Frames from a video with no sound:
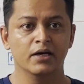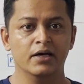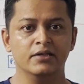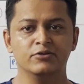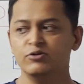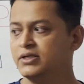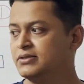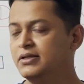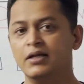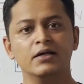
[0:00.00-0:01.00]
As soon as
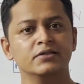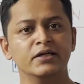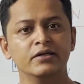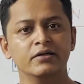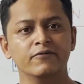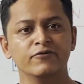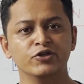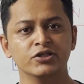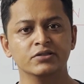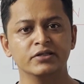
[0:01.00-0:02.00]
the last candidate
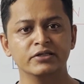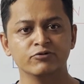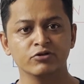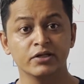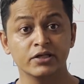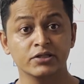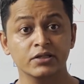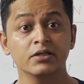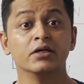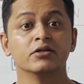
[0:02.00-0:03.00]
finishes the individual
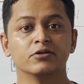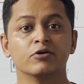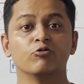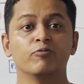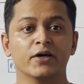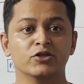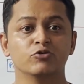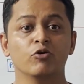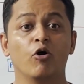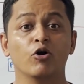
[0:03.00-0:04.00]
narration, the group has
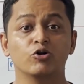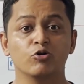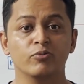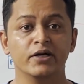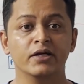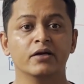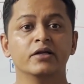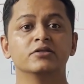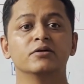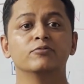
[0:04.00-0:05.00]
to
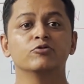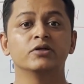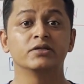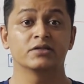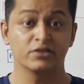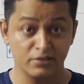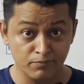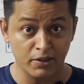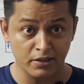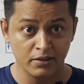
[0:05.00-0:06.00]
automatically jump to the discussion
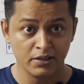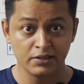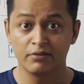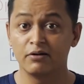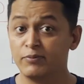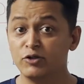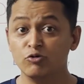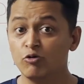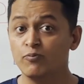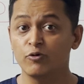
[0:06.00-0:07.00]
part. There will be
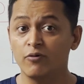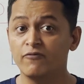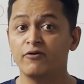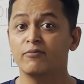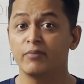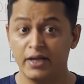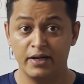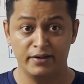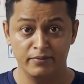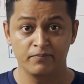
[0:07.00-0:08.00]
no prompt from my
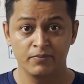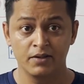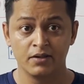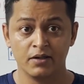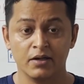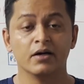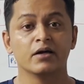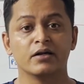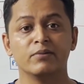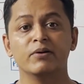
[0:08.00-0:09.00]
end.
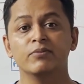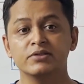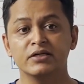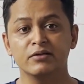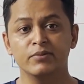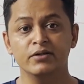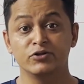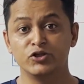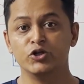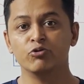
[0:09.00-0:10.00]
Remember, gentlemen,
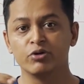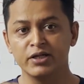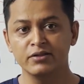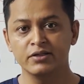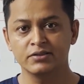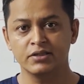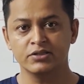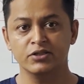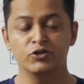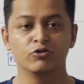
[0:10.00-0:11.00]
during the
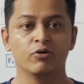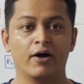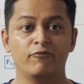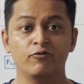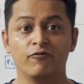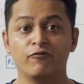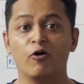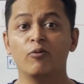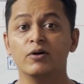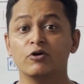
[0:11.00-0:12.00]
discussion, you have to
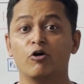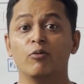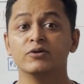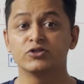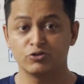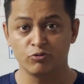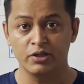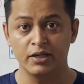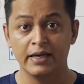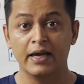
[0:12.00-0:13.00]
form a common
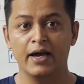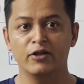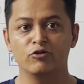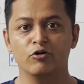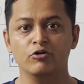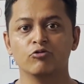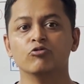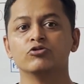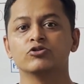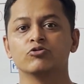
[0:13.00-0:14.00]
story and not
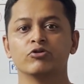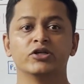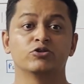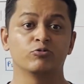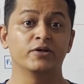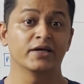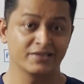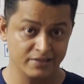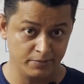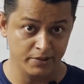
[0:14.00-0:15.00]
whose story is to be
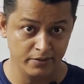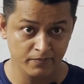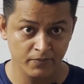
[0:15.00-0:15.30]
accepted.